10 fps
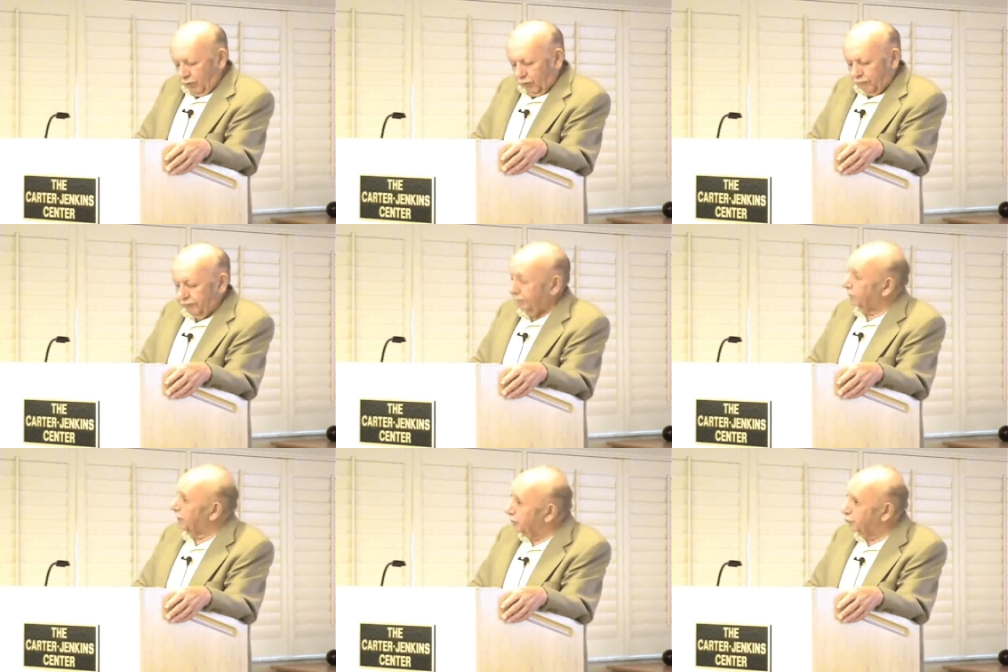of a
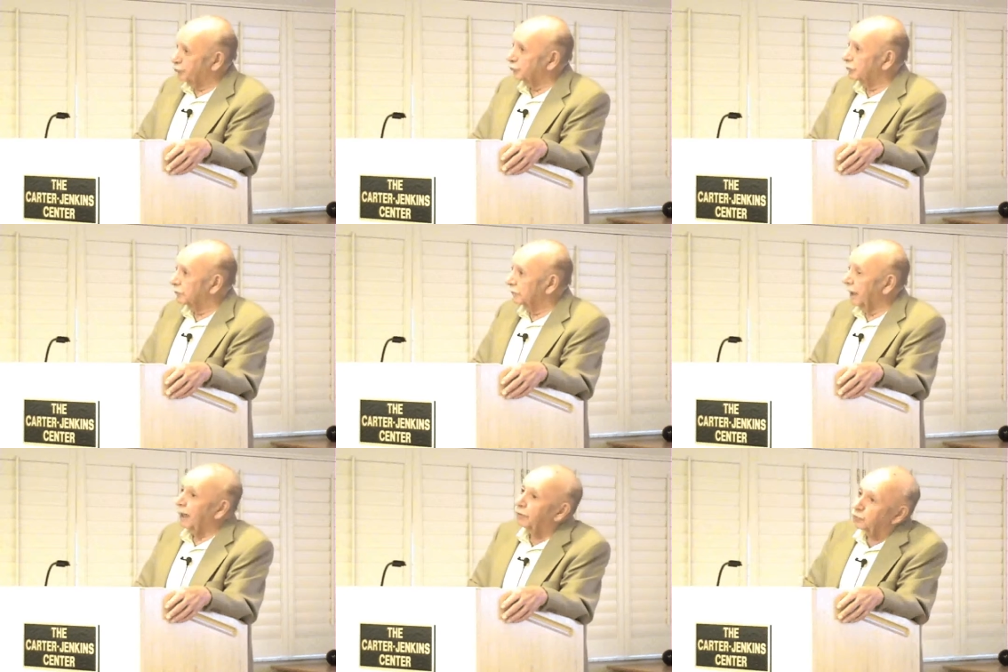person
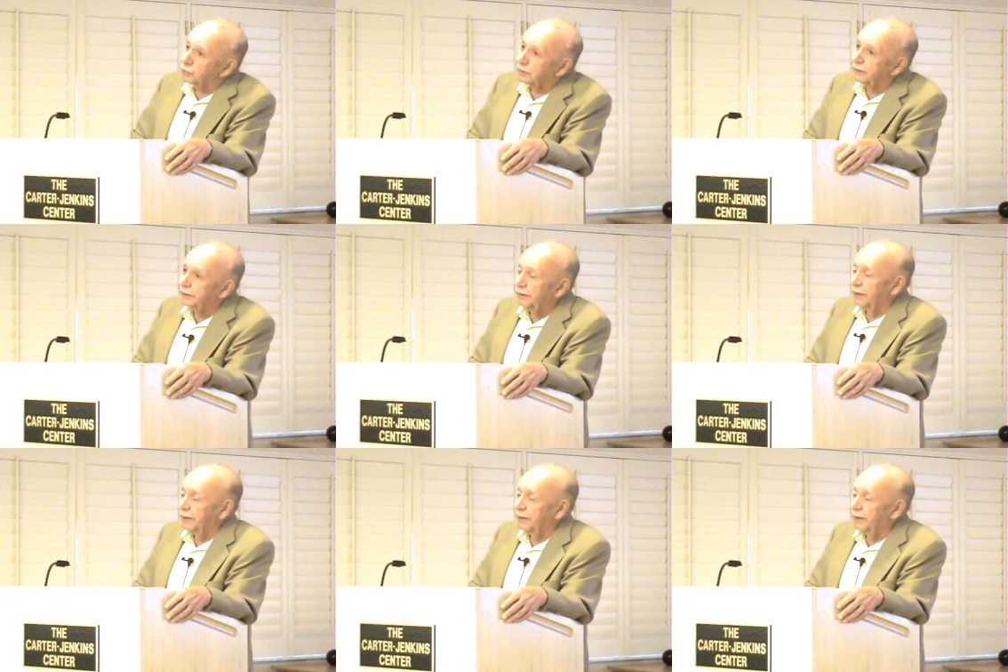out there